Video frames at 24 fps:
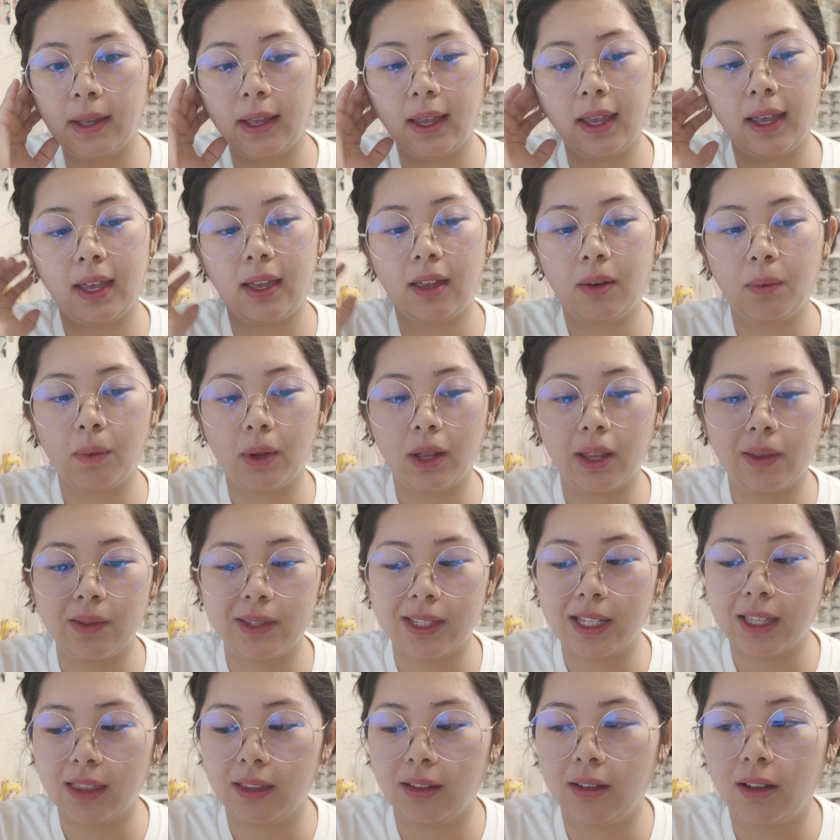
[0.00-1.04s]
And while I was
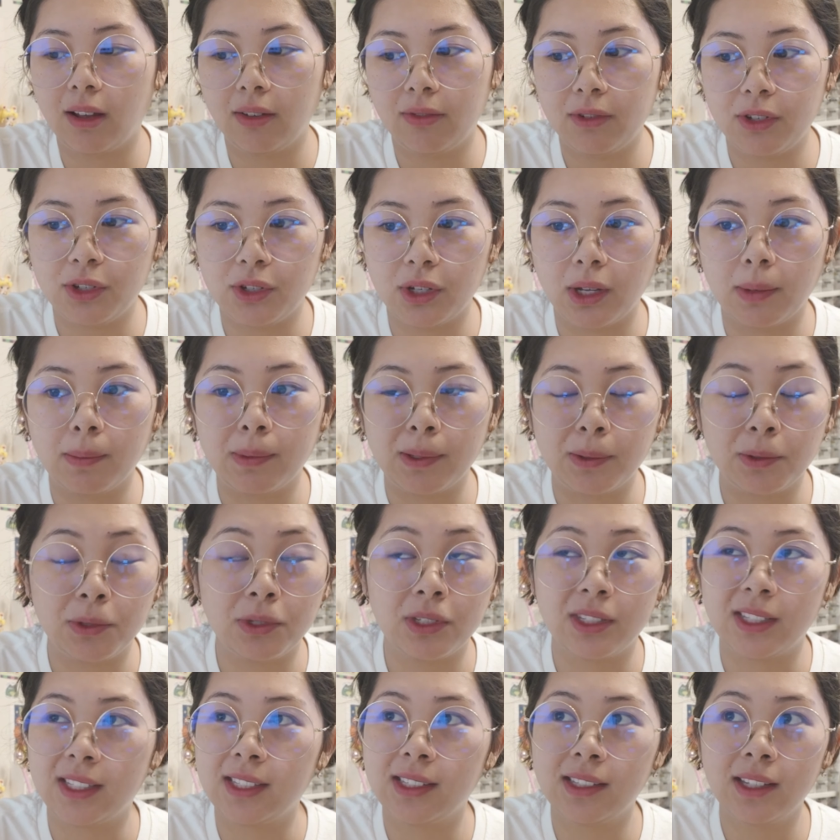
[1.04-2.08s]
at the coffee shop, I
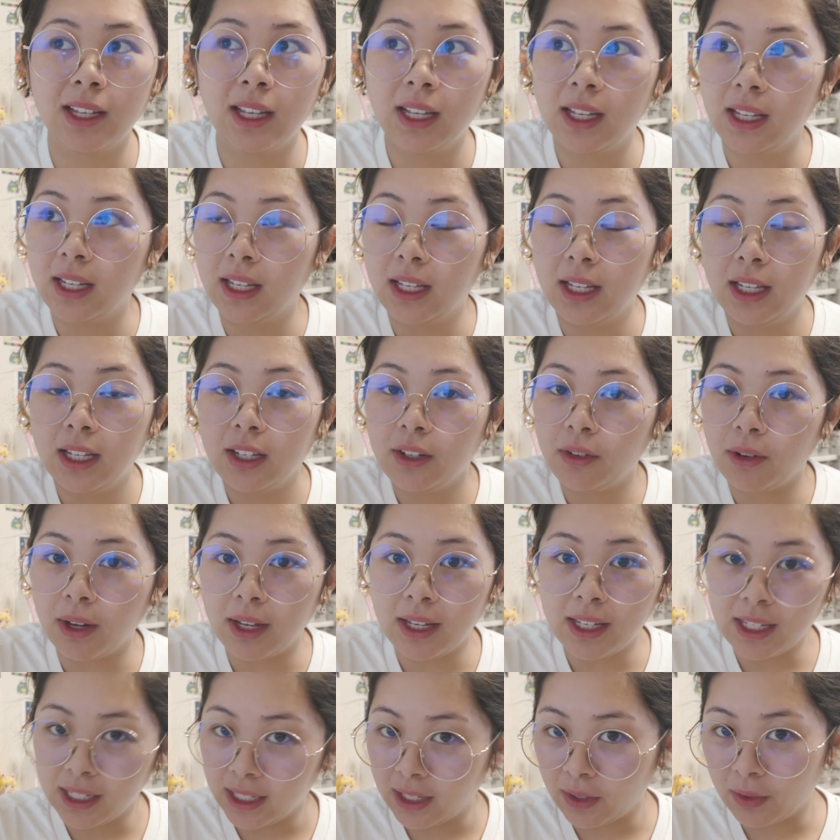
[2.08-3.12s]
was just
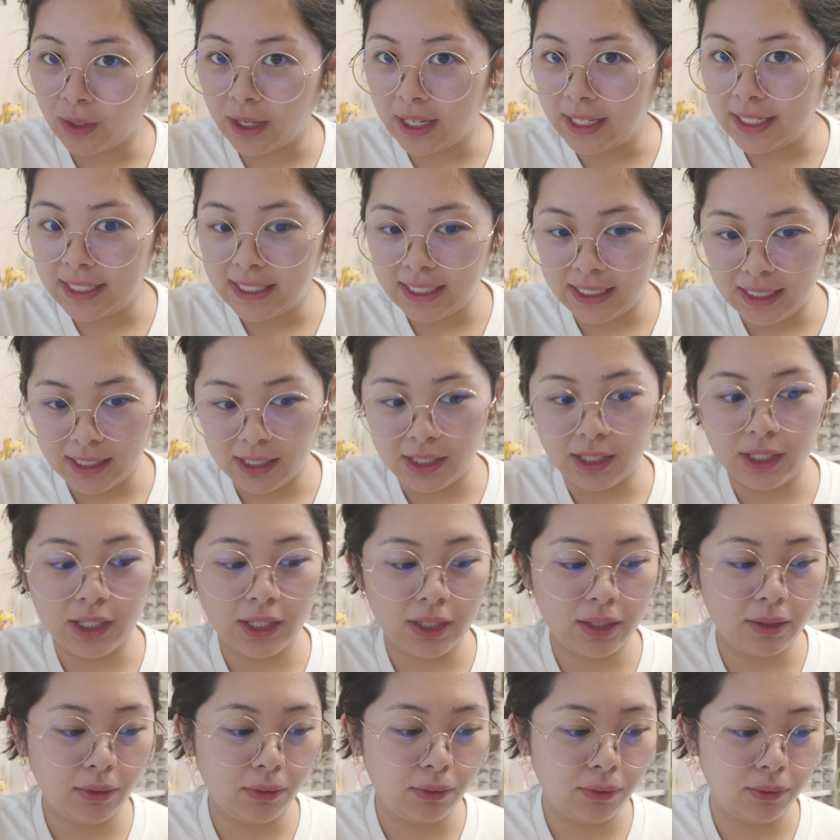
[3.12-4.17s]
cranking out
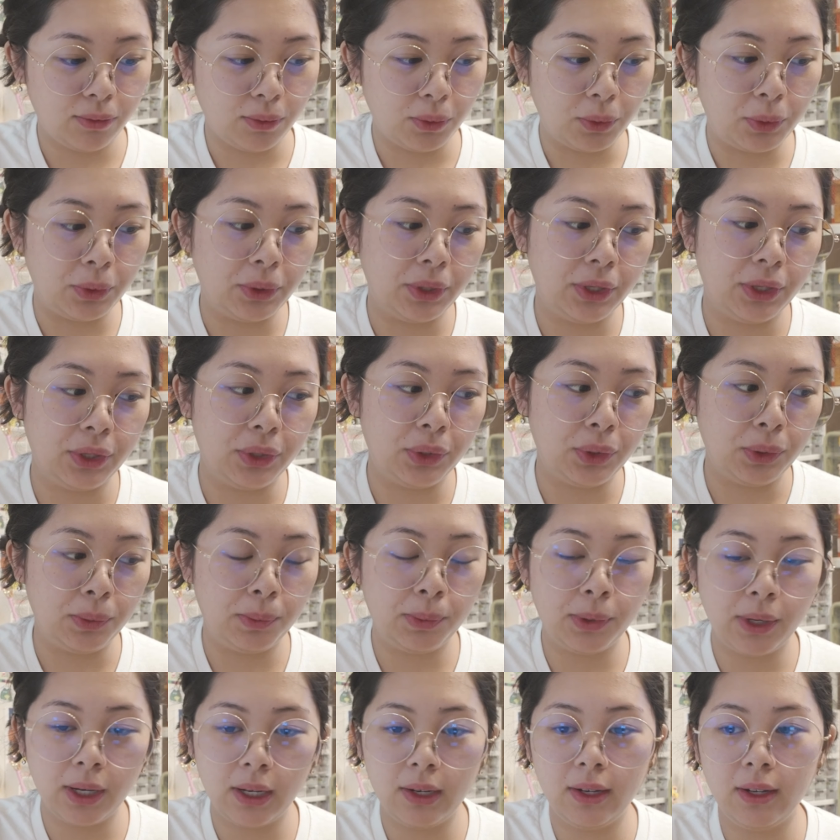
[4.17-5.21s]
ideas for new
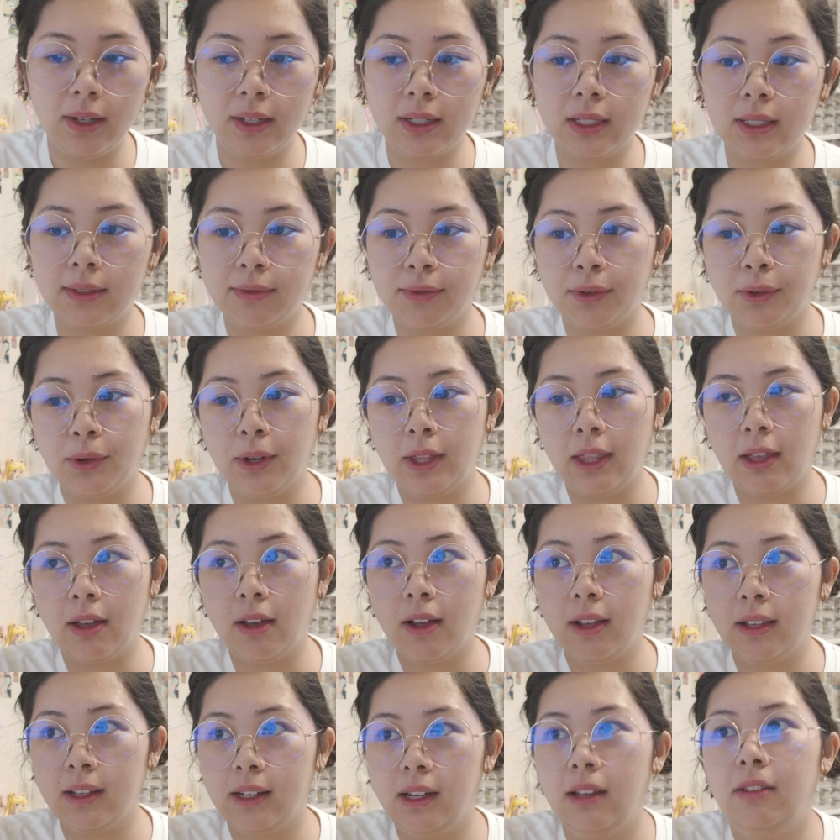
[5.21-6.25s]
products, for the
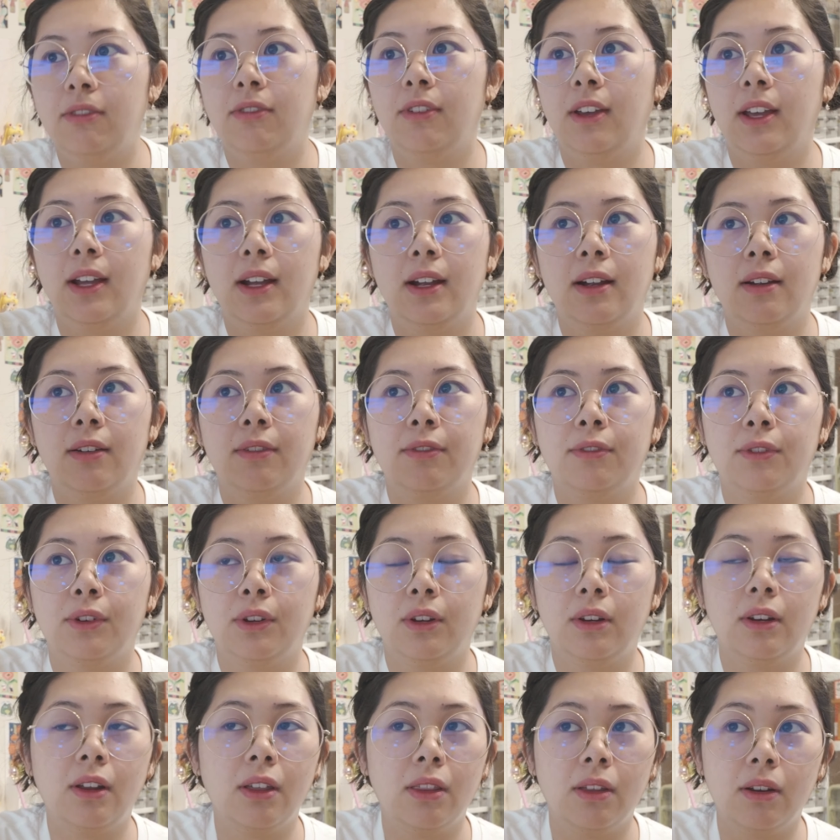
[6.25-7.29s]
holiday fair, for
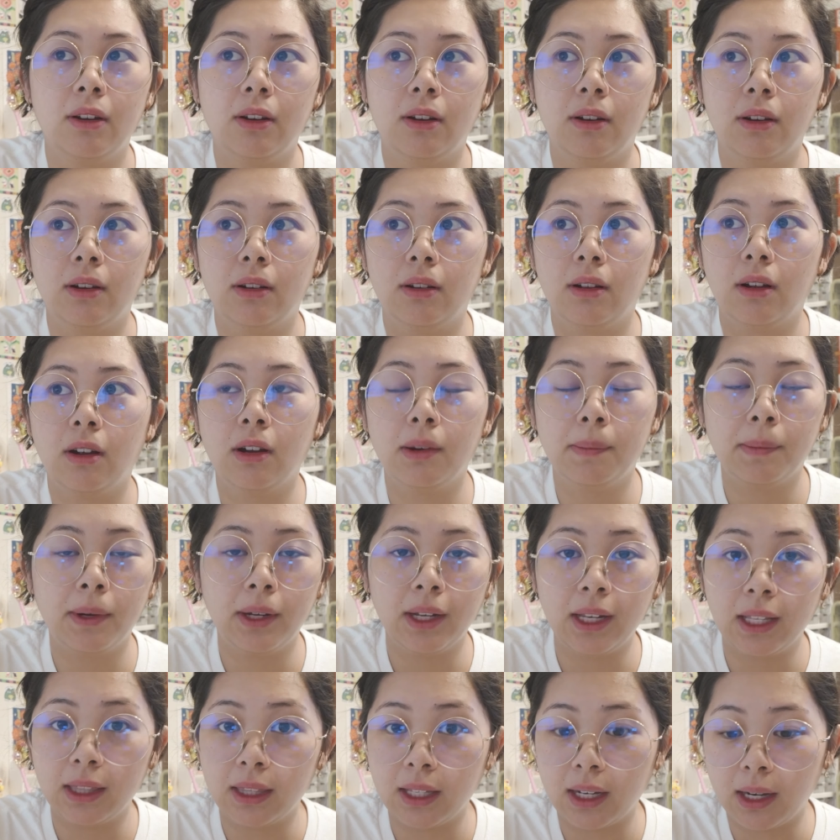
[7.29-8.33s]
another art
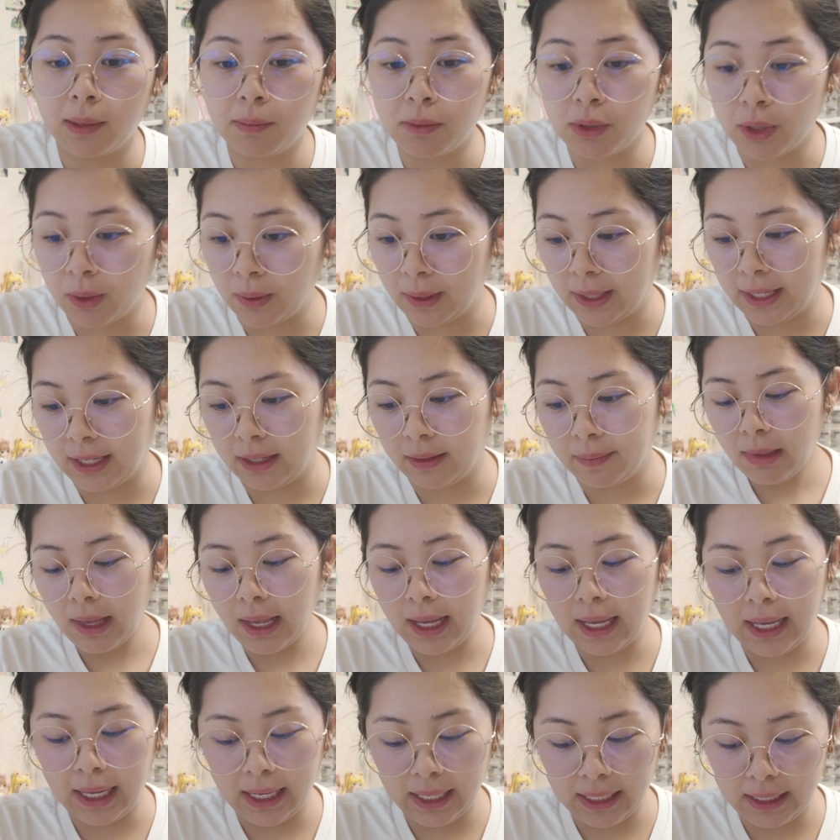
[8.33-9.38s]
market that I'm doing.
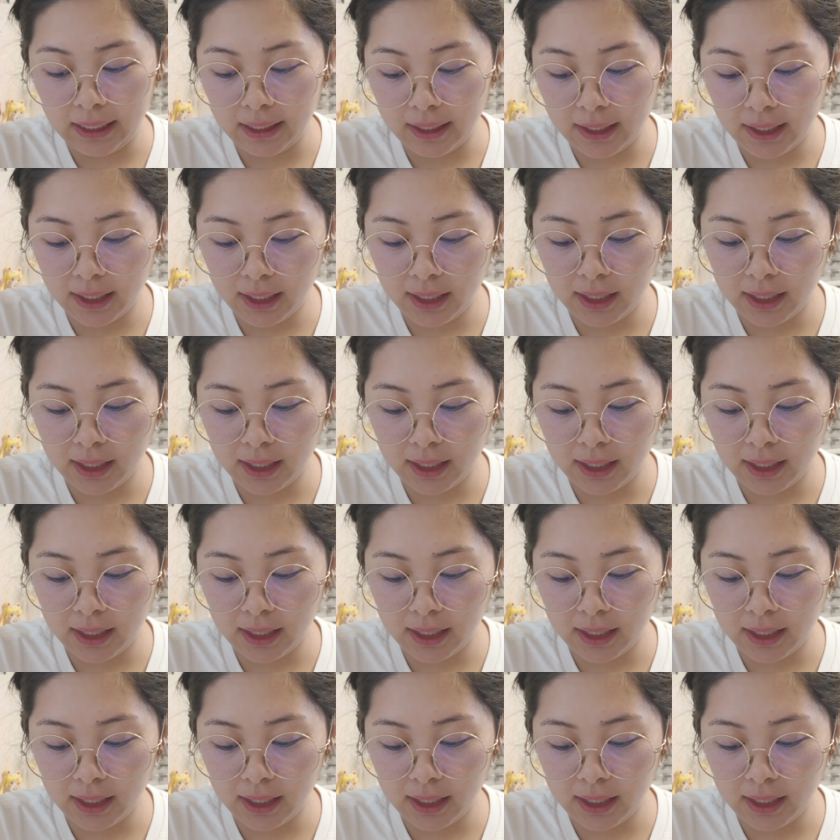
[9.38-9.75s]
And